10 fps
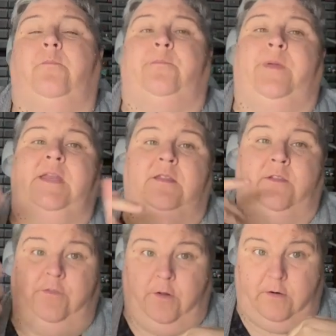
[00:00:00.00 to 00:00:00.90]
being in the
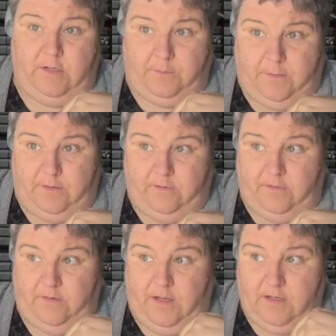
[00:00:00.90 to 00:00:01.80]
florist
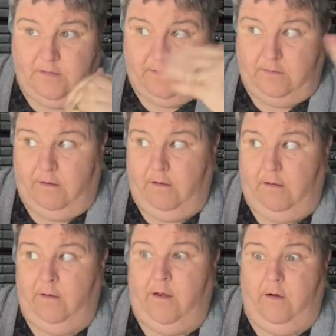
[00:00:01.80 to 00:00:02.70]
business,
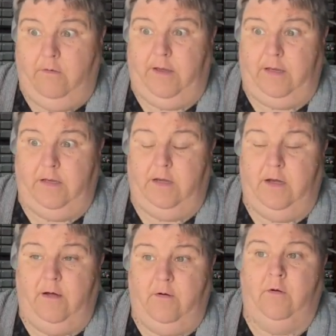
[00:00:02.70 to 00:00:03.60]
knowing, you
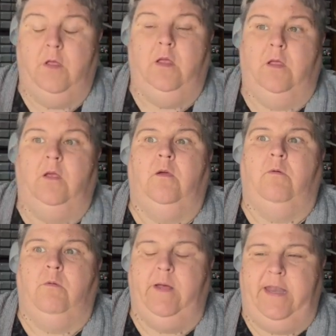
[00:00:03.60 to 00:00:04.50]
know,
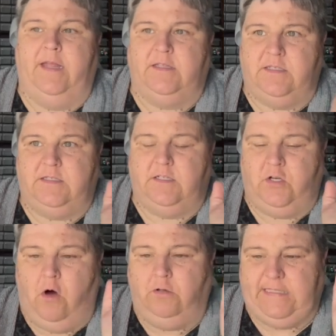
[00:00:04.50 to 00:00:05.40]
when it's
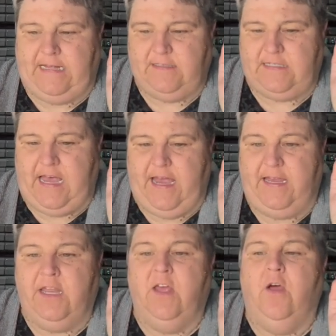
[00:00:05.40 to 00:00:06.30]
cold
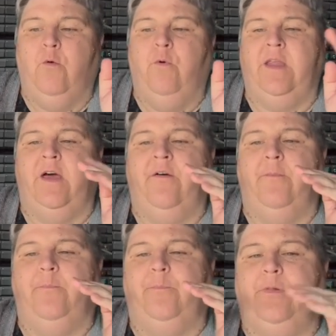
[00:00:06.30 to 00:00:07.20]
outside, when
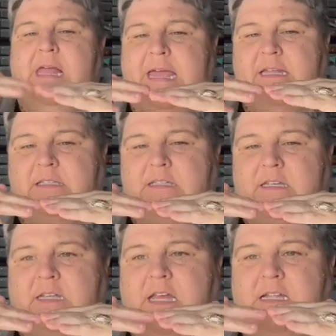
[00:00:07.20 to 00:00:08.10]
a plant
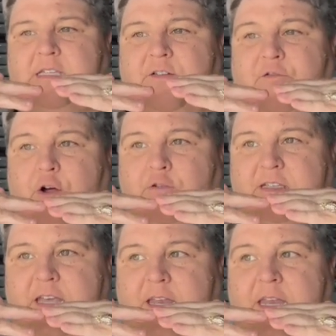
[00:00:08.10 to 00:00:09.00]
gets
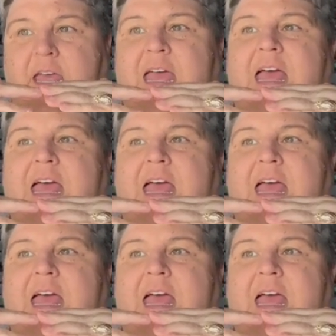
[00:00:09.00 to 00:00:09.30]
frozen,